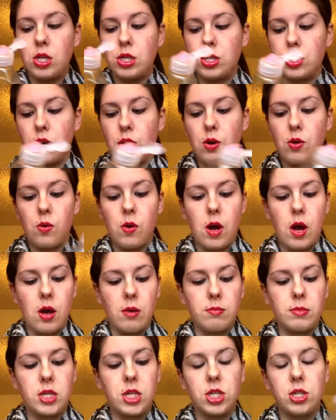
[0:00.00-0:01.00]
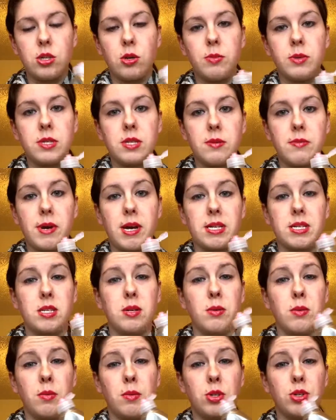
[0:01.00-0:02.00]
So dish soap is the
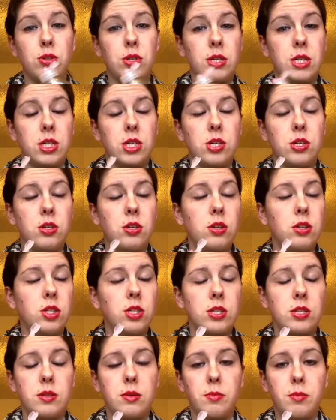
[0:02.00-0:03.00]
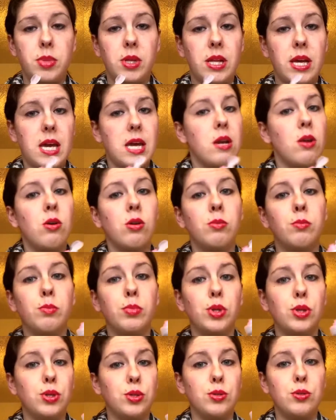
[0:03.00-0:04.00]
best. Traditional, just plain
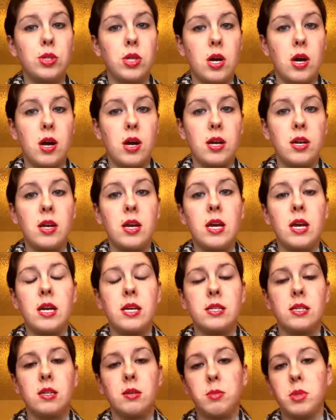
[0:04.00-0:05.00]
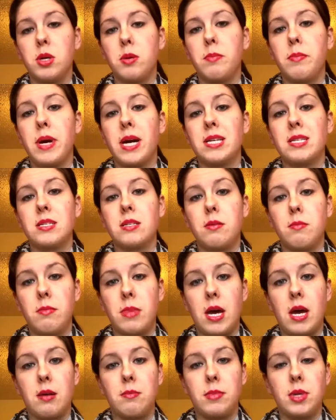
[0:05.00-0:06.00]
old Blue Dawn is going to be your best
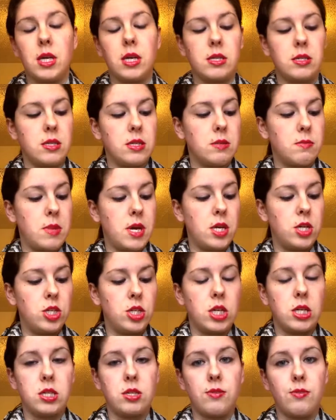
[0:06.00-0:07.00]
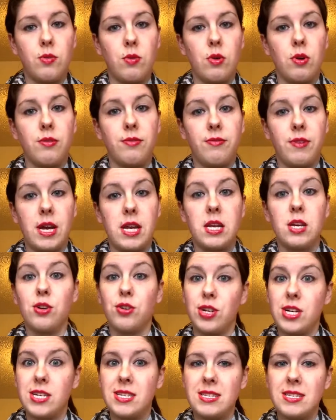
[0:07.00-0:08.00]
bet because it's made just for fighting
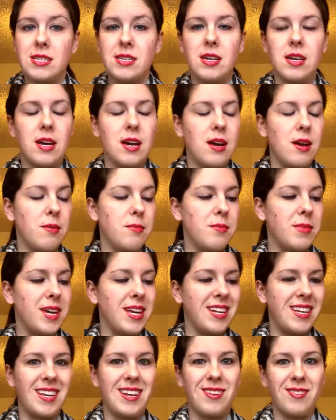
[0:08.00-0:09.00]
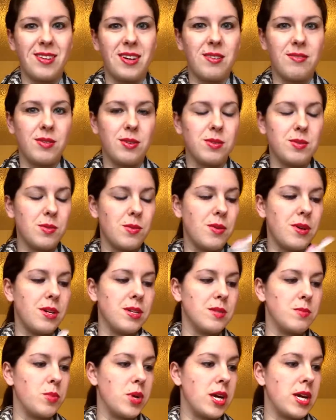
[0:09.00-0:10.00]
grease and getting rid of those
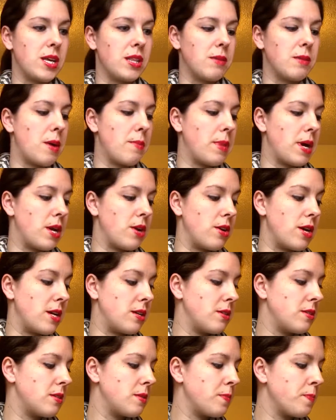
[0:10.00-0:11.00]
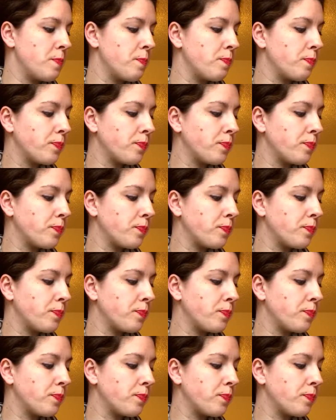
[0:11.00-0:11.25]
oils, breaking them up on your nails.